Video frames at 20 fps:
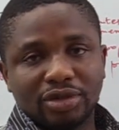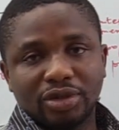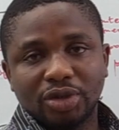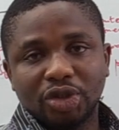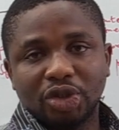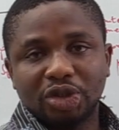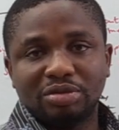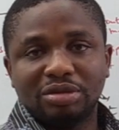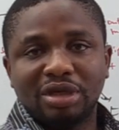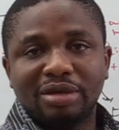
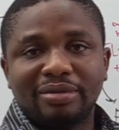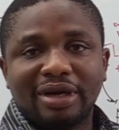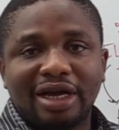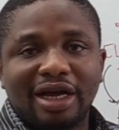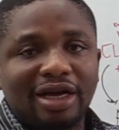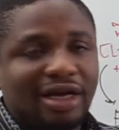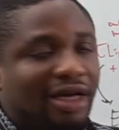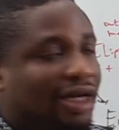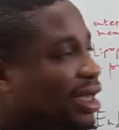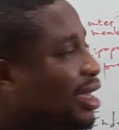So if you
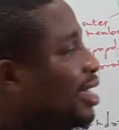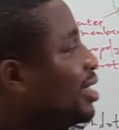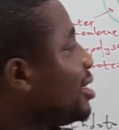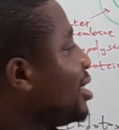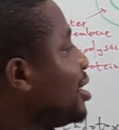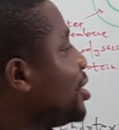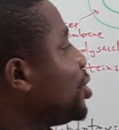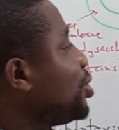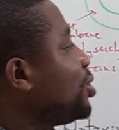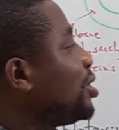remember,
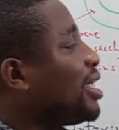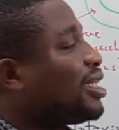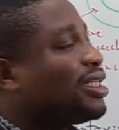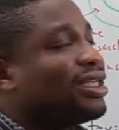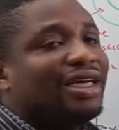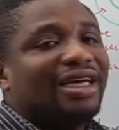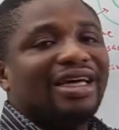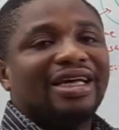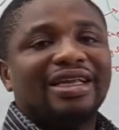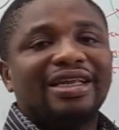it tells you
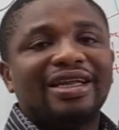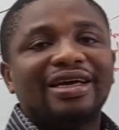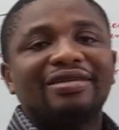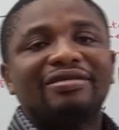that